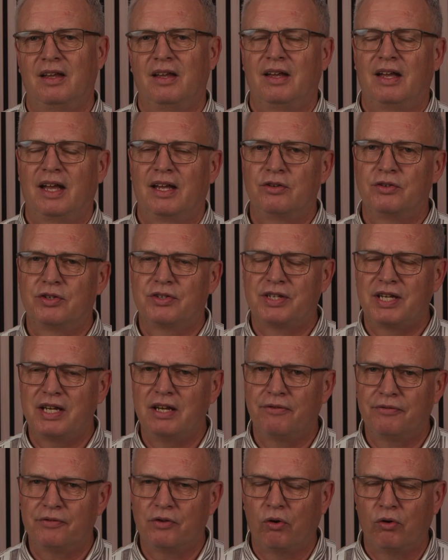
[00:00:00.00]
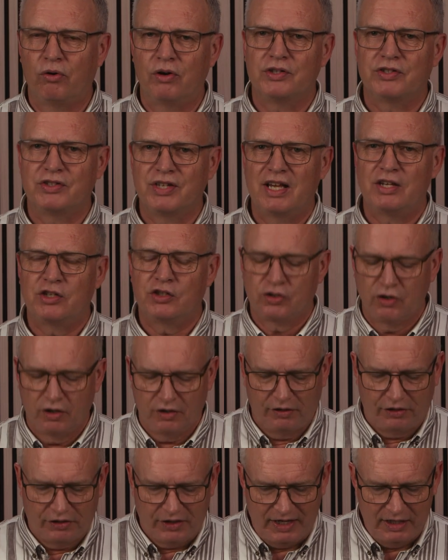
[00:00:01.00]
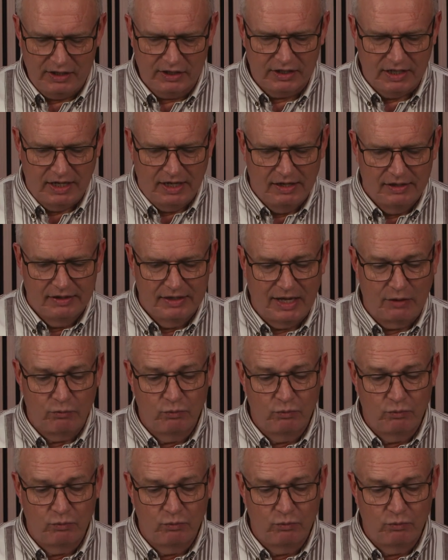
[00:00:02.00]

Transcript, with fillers: And you see, of course, there's certain things that